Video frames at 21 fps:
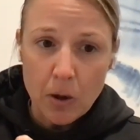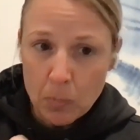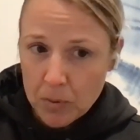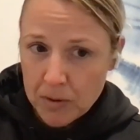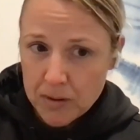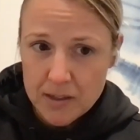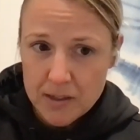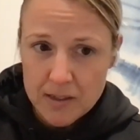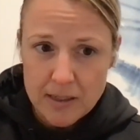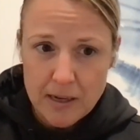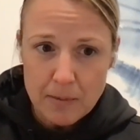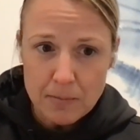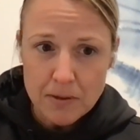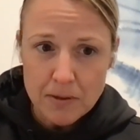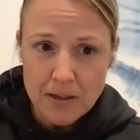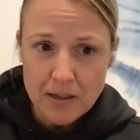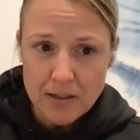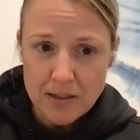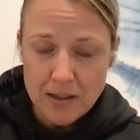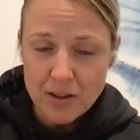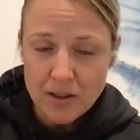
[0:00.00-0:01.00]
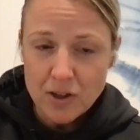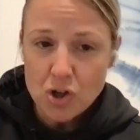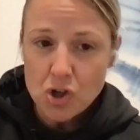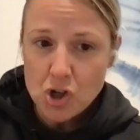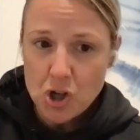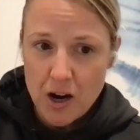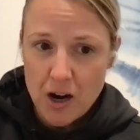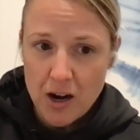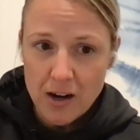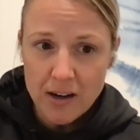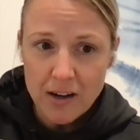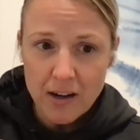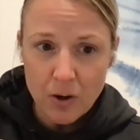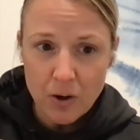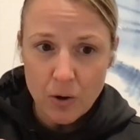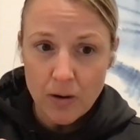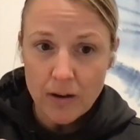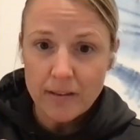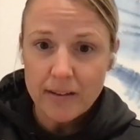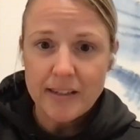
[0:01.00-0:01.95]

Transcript: help with the sepsis and the shock,